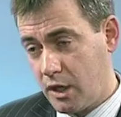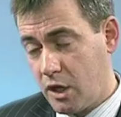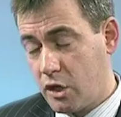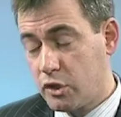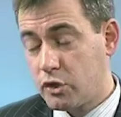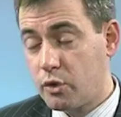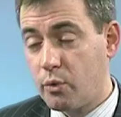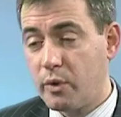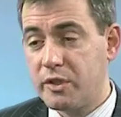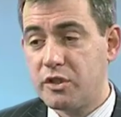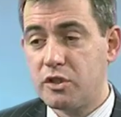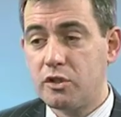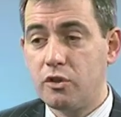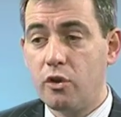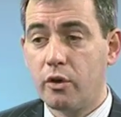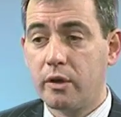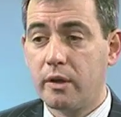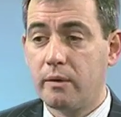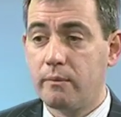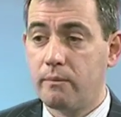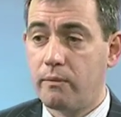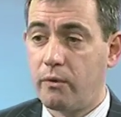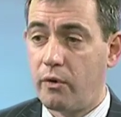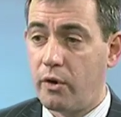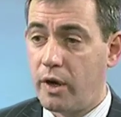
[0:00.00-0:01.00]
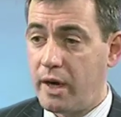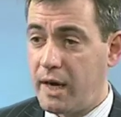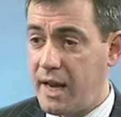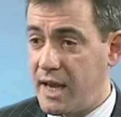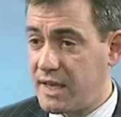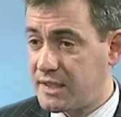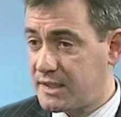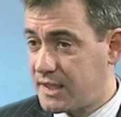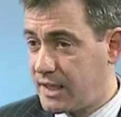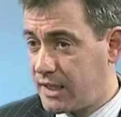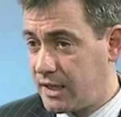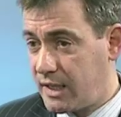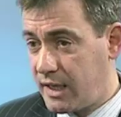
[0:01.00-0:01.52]
So it's looking for an
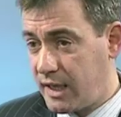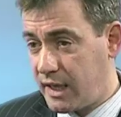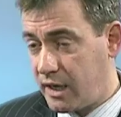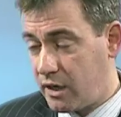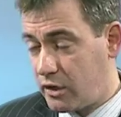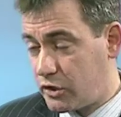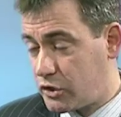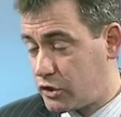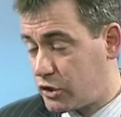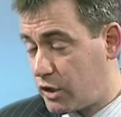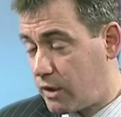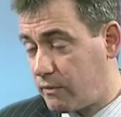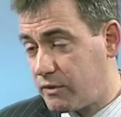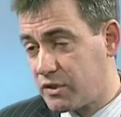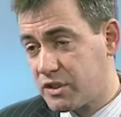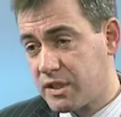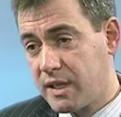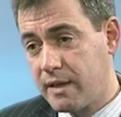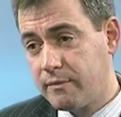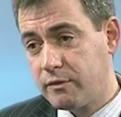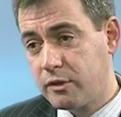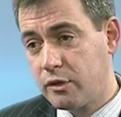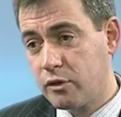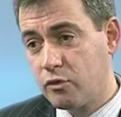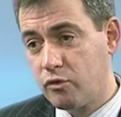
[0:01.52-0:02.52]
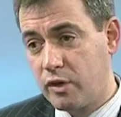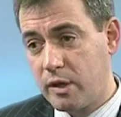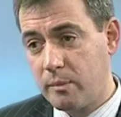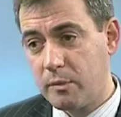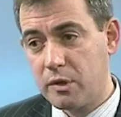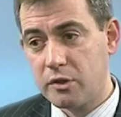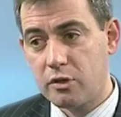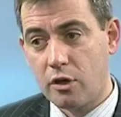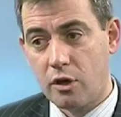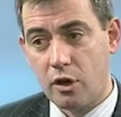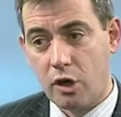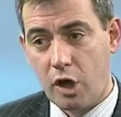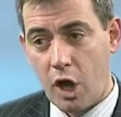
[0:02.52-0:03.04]
SLA or service level
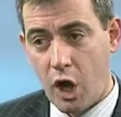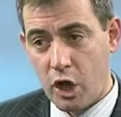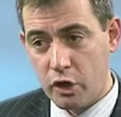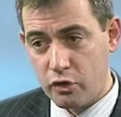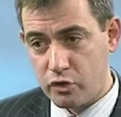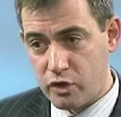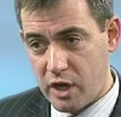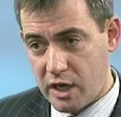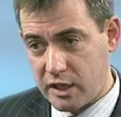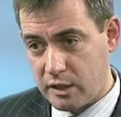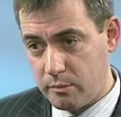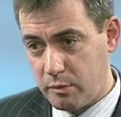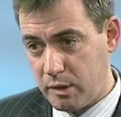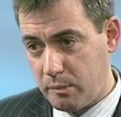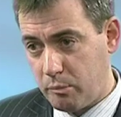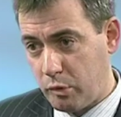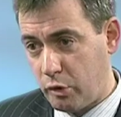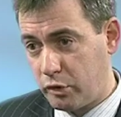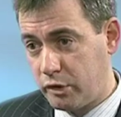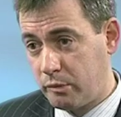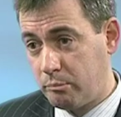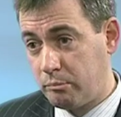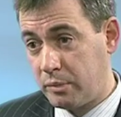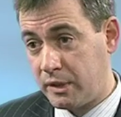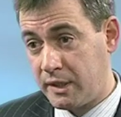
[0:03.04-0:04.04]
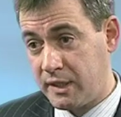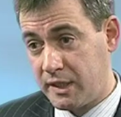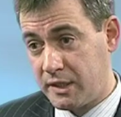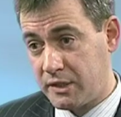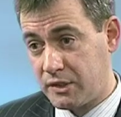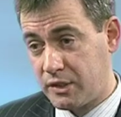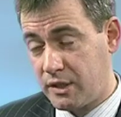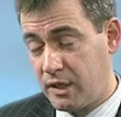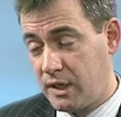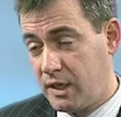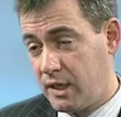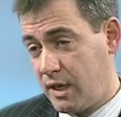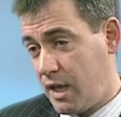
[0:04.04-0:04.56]
agreement or a contract to be put in
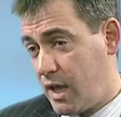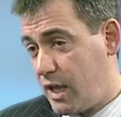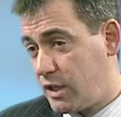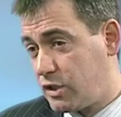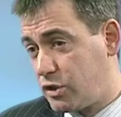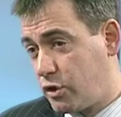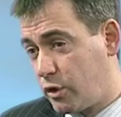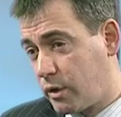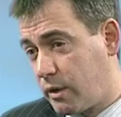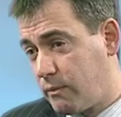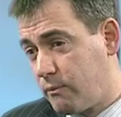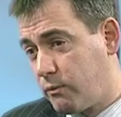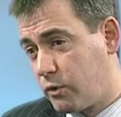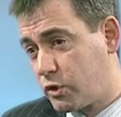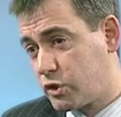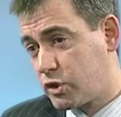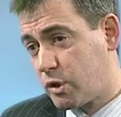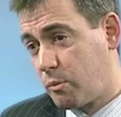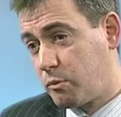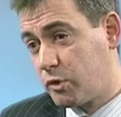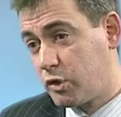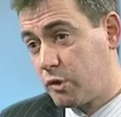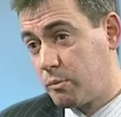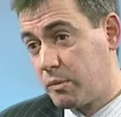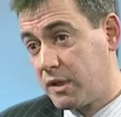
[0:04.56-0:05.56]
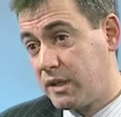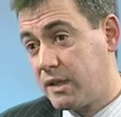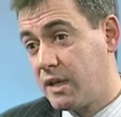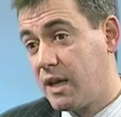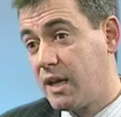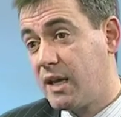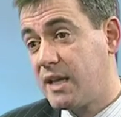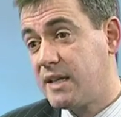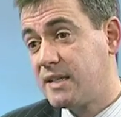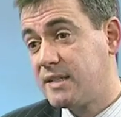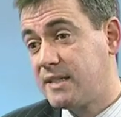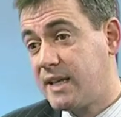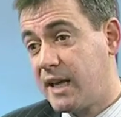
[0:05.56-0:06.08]
place. It's looking for someone to be
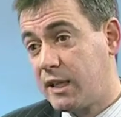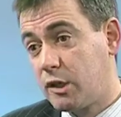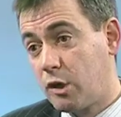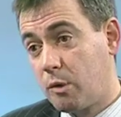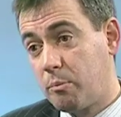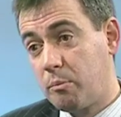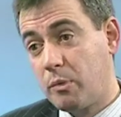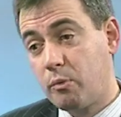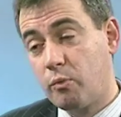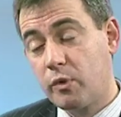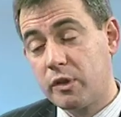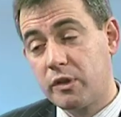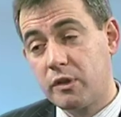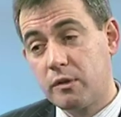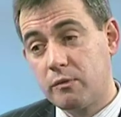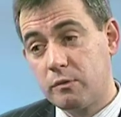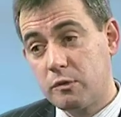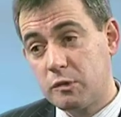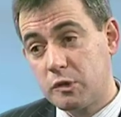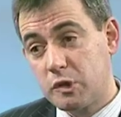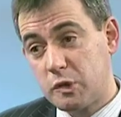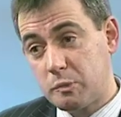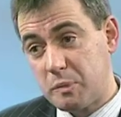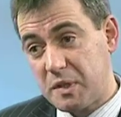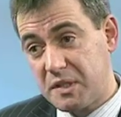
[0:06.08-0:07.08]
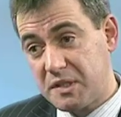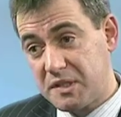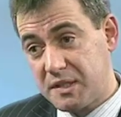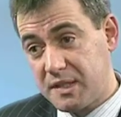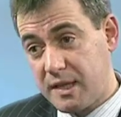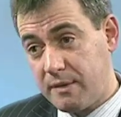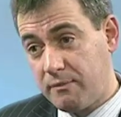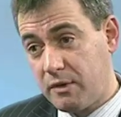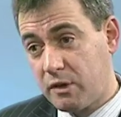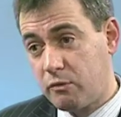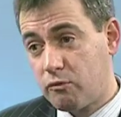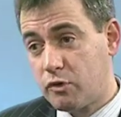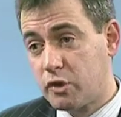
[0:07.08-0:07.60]
set up with
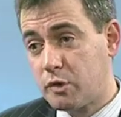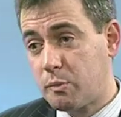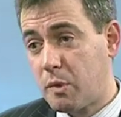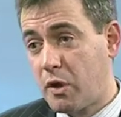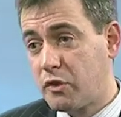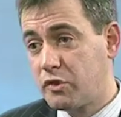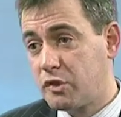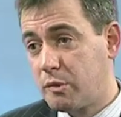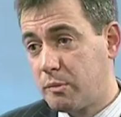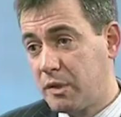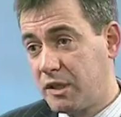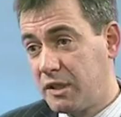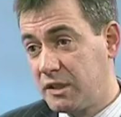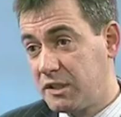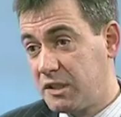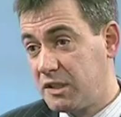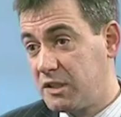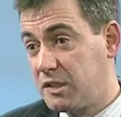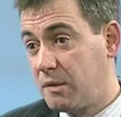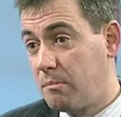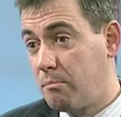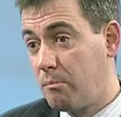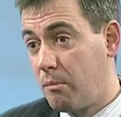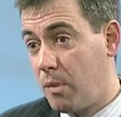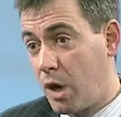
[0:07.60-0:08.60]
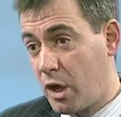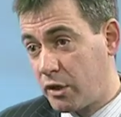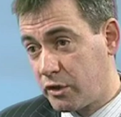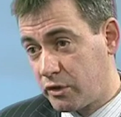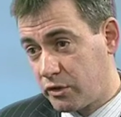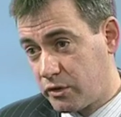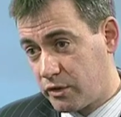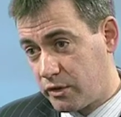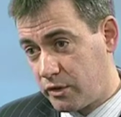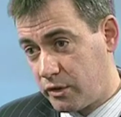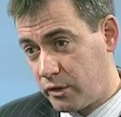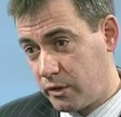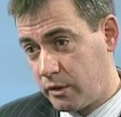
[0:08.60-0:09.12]
specific responsibility to
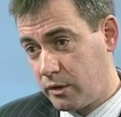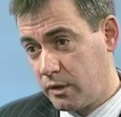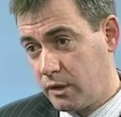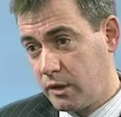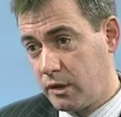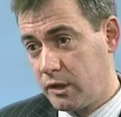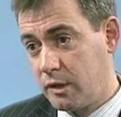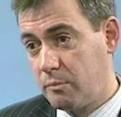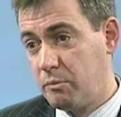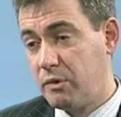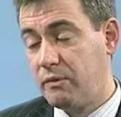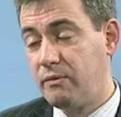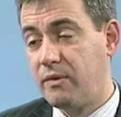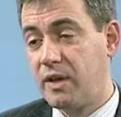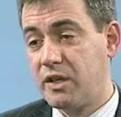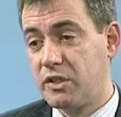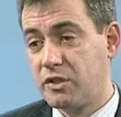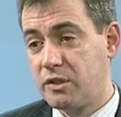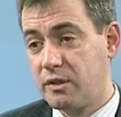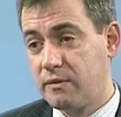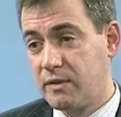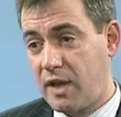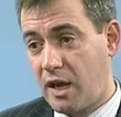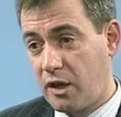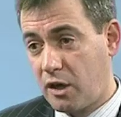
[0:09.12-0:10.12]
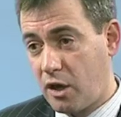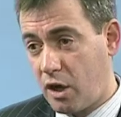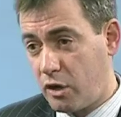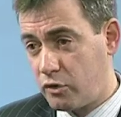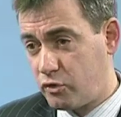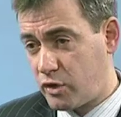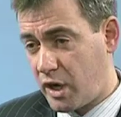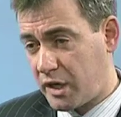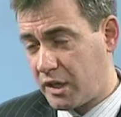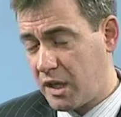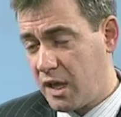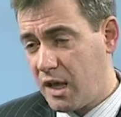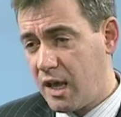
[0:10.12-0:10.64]
monitor the provision of that
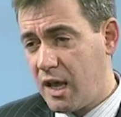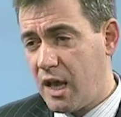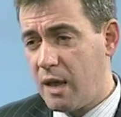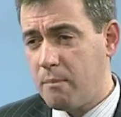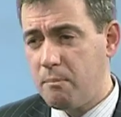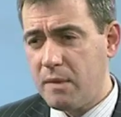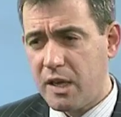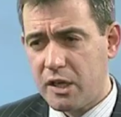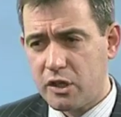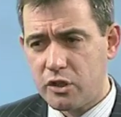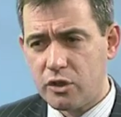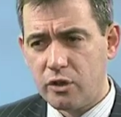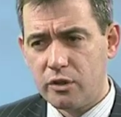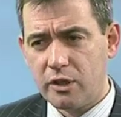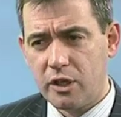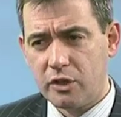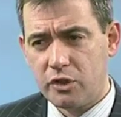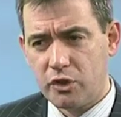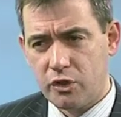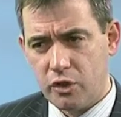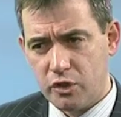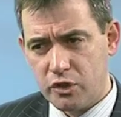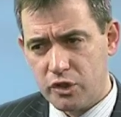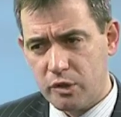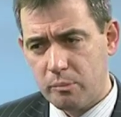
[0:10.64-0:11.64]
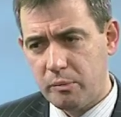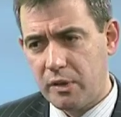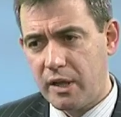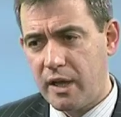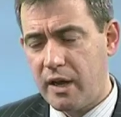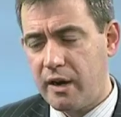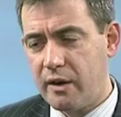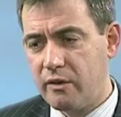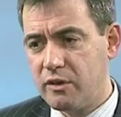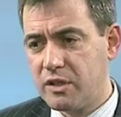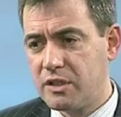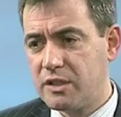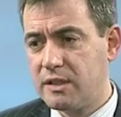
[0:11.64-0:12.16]
contract and make sure that your
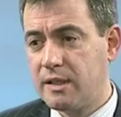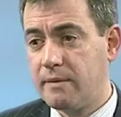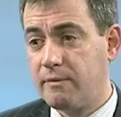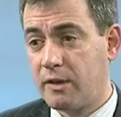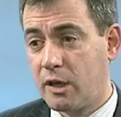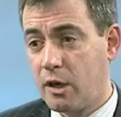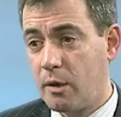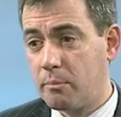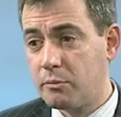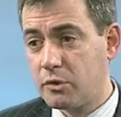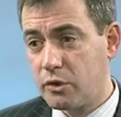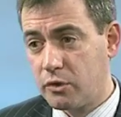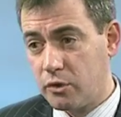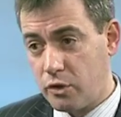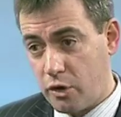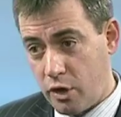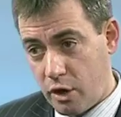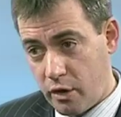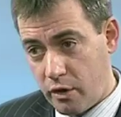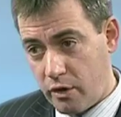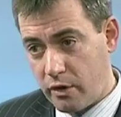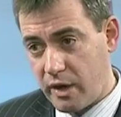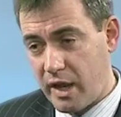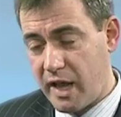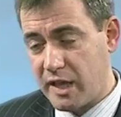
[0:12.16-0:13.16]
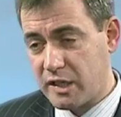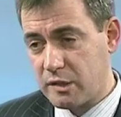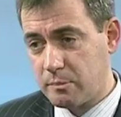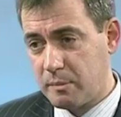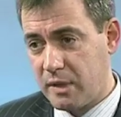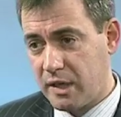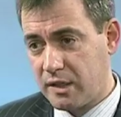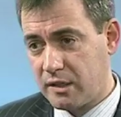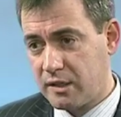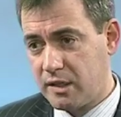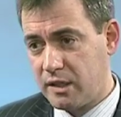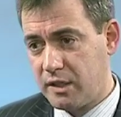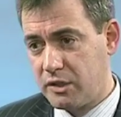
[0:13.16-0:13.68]
supplier is living up to their
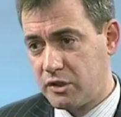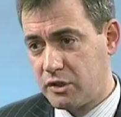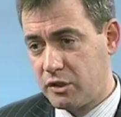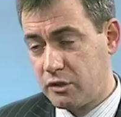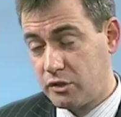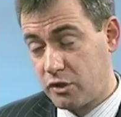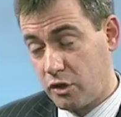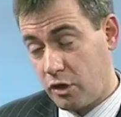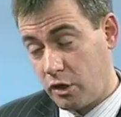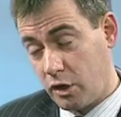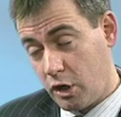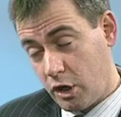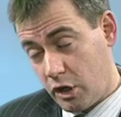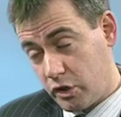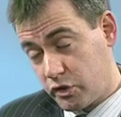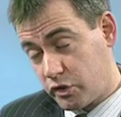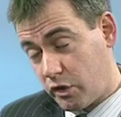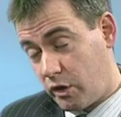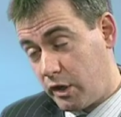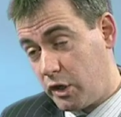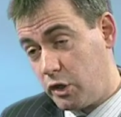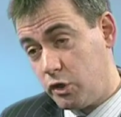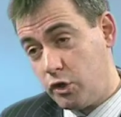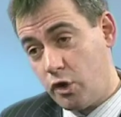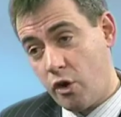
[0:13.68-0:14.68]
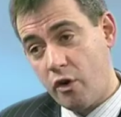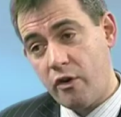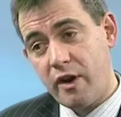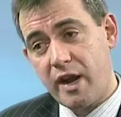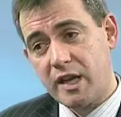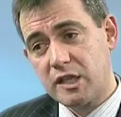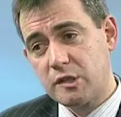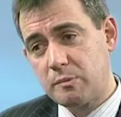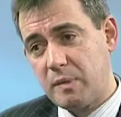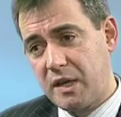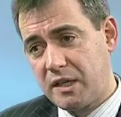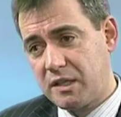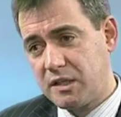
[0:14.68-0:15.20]
expectations or, sorry, your
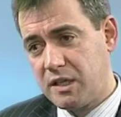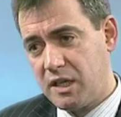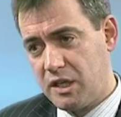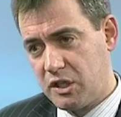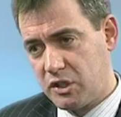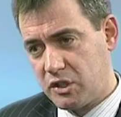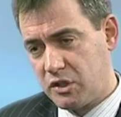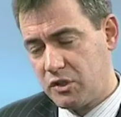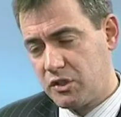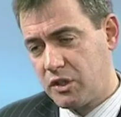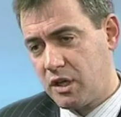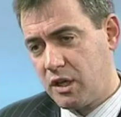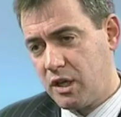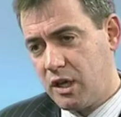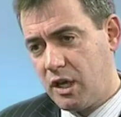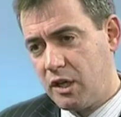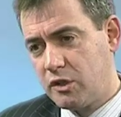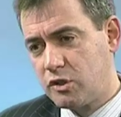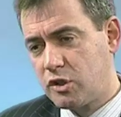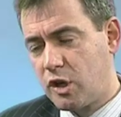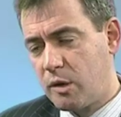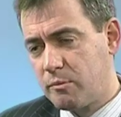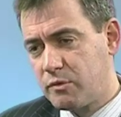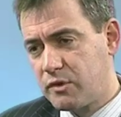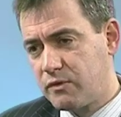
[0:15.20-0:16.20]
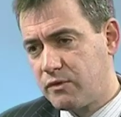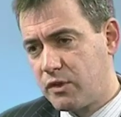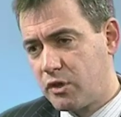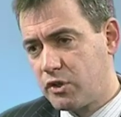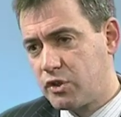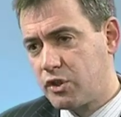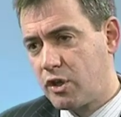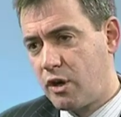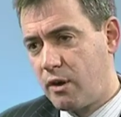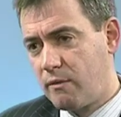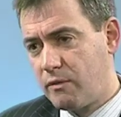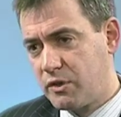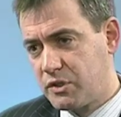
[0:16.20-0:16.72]
expectations in terms of their
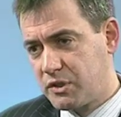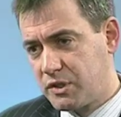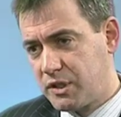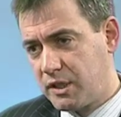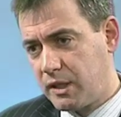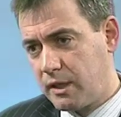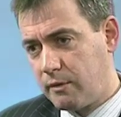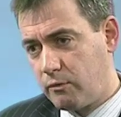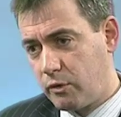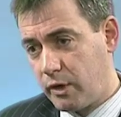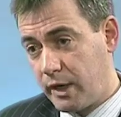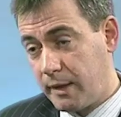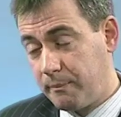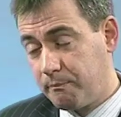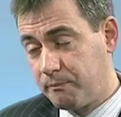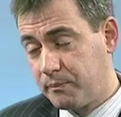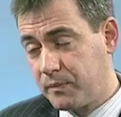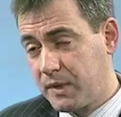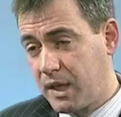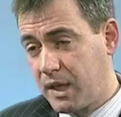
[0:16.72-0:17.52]
service delivery.